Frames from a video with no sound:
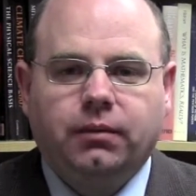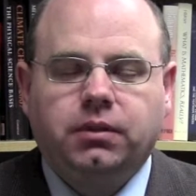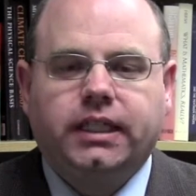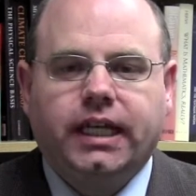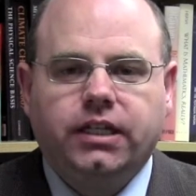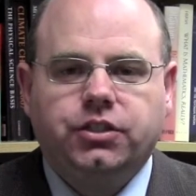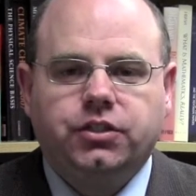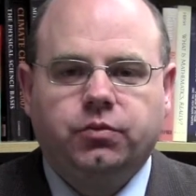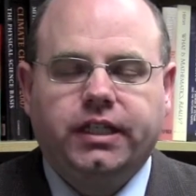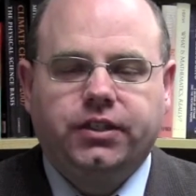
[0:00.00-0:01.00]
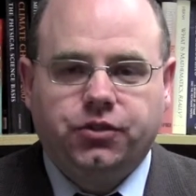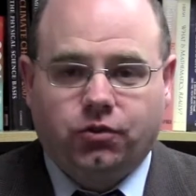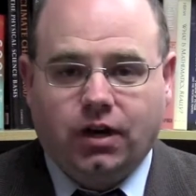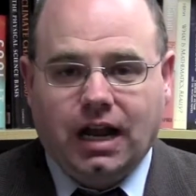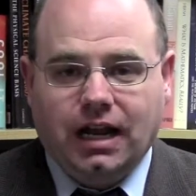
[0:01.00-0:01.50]
implications we can
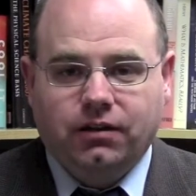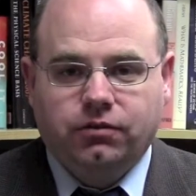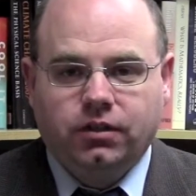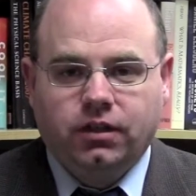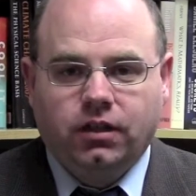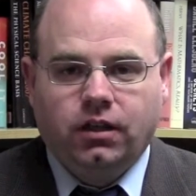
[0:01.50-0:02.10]
derive